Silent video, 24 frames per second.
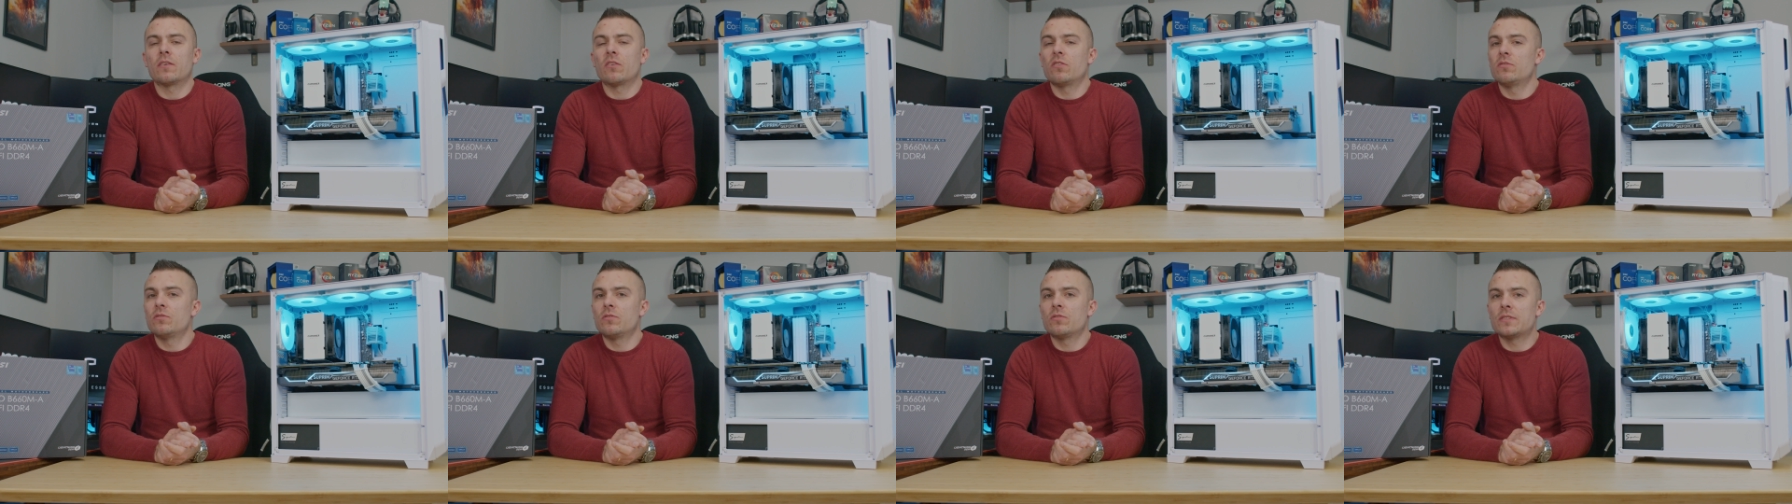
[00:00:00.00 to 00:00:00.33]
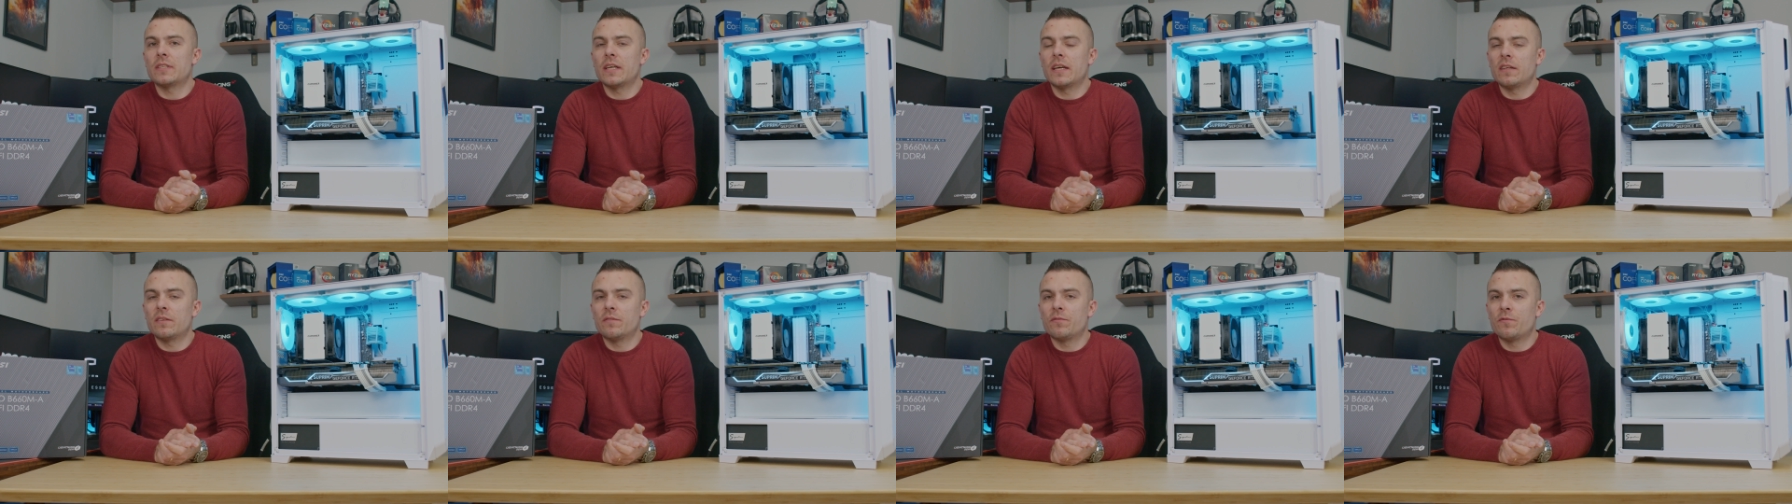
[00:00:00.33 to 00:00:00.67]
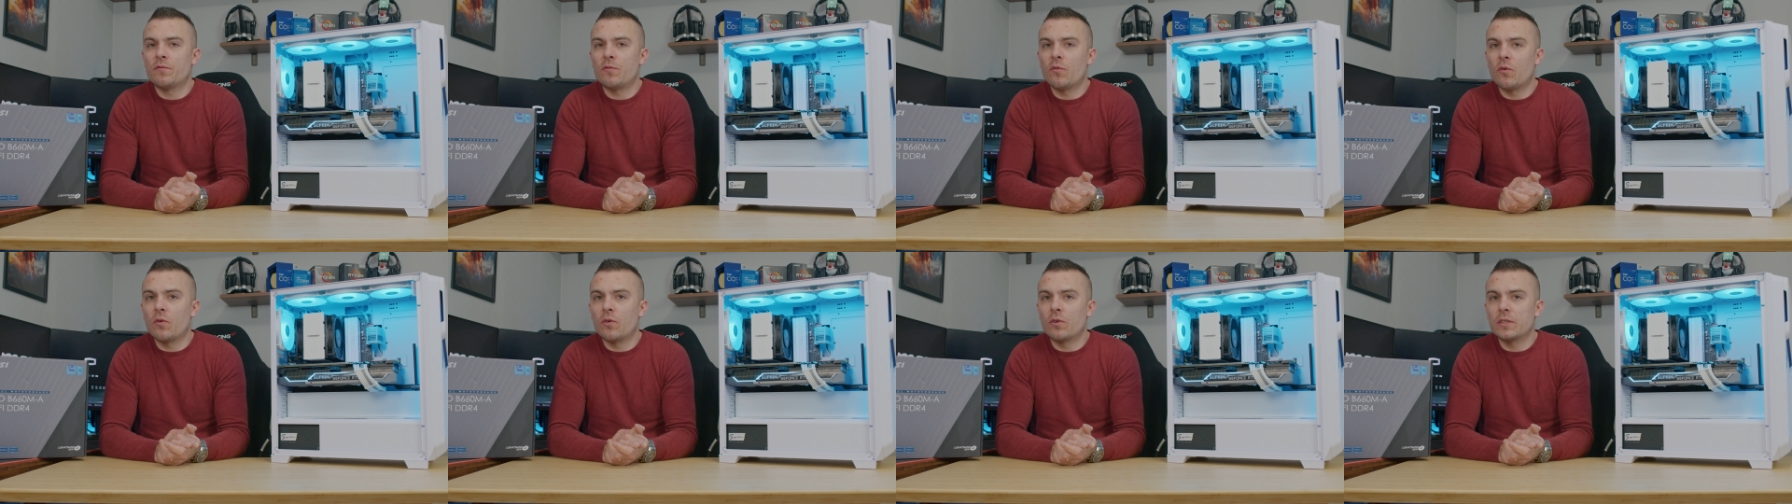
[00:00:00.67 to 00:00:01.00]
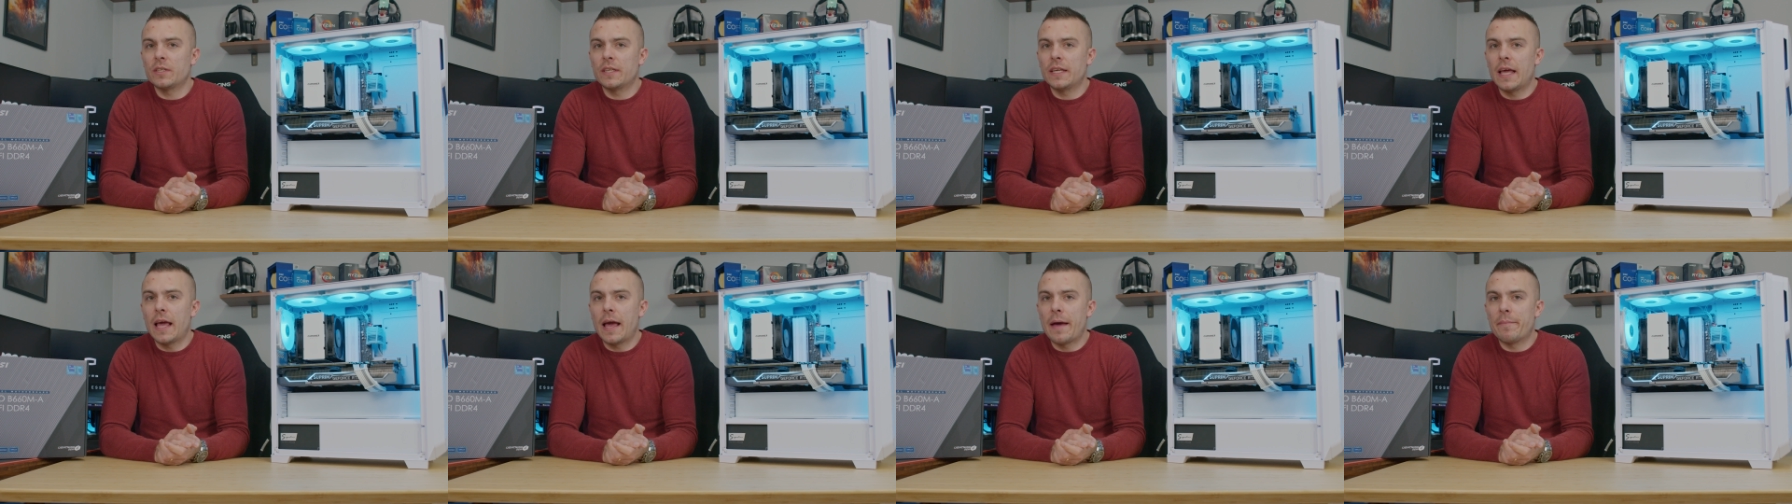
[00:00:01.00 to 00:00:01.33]
I'm going to say it
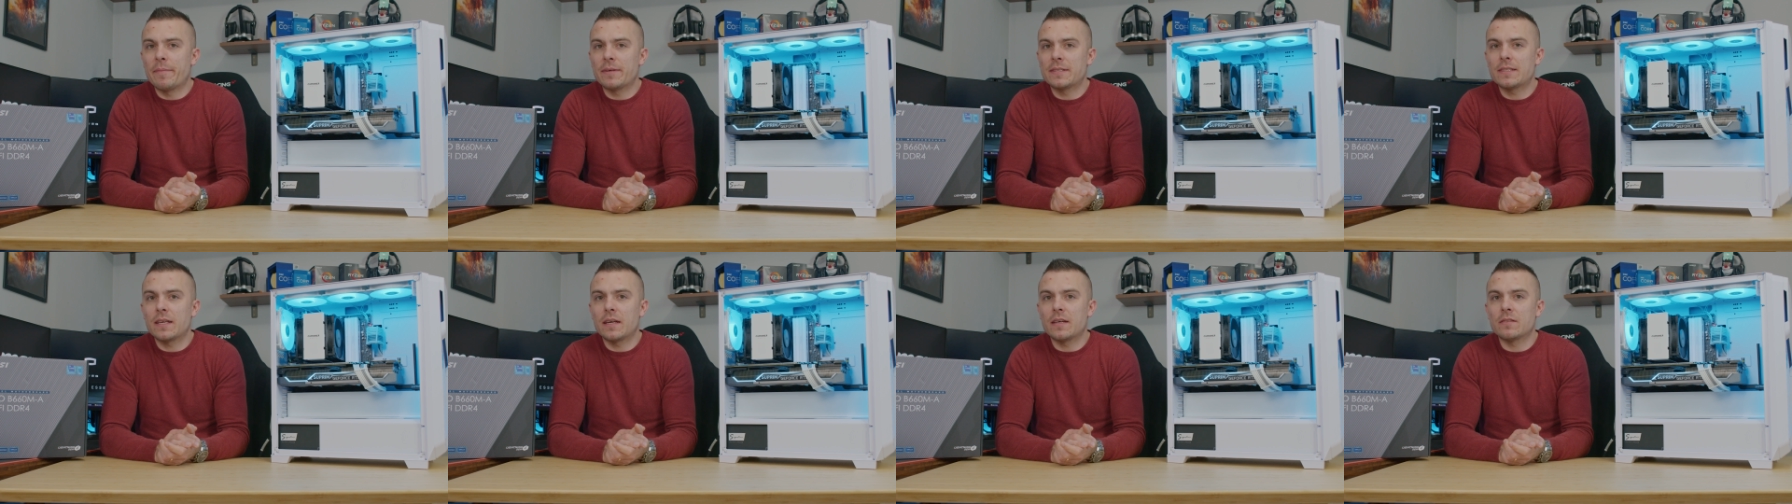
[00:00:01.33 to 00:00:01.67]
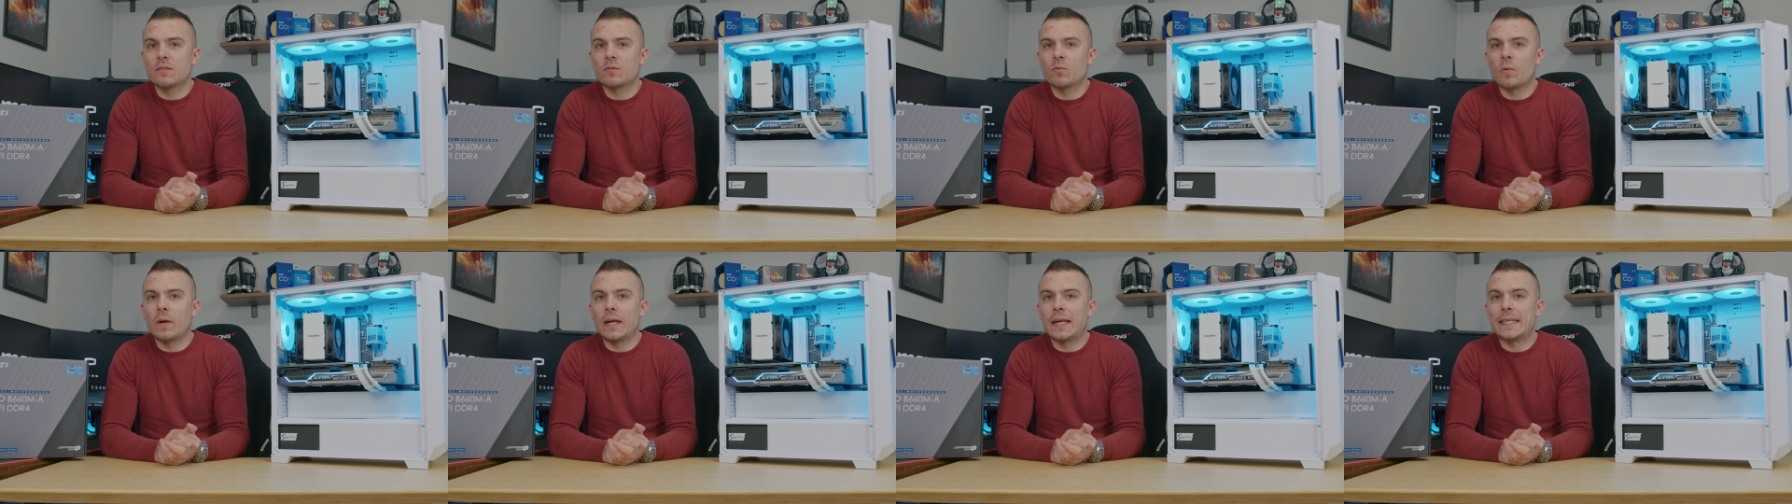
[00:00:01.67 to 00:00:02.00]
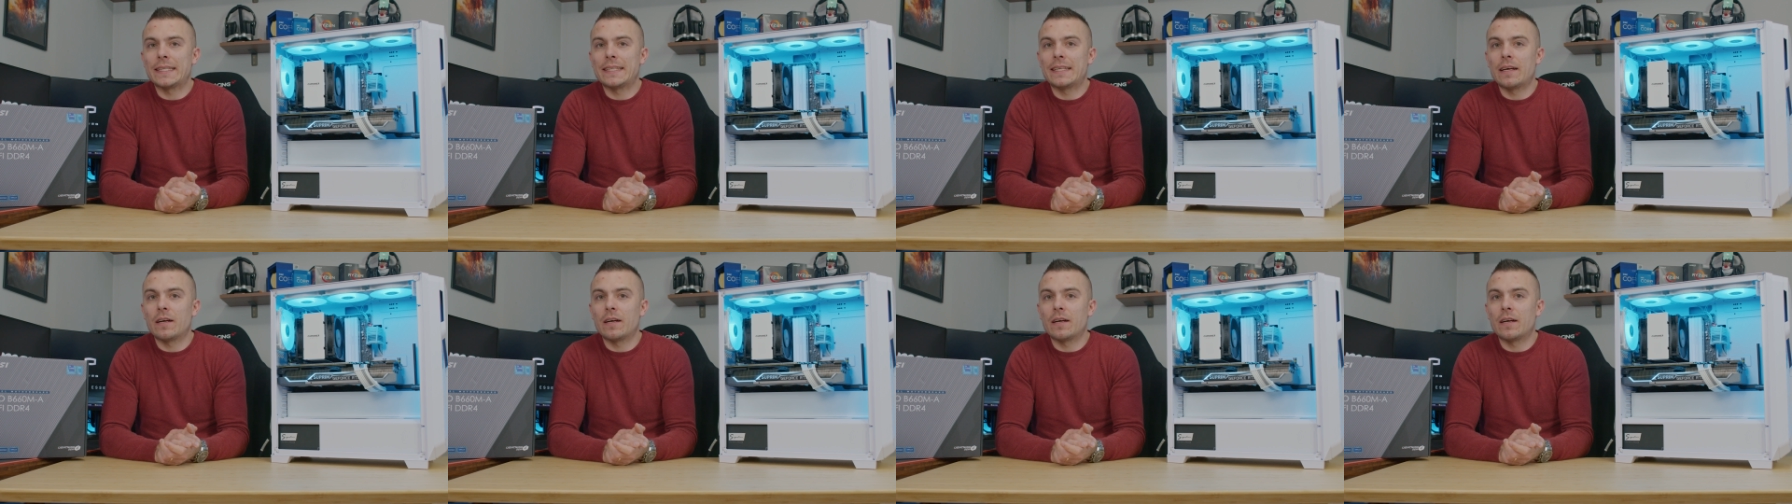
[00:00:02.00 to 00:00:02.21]
for the MS as well,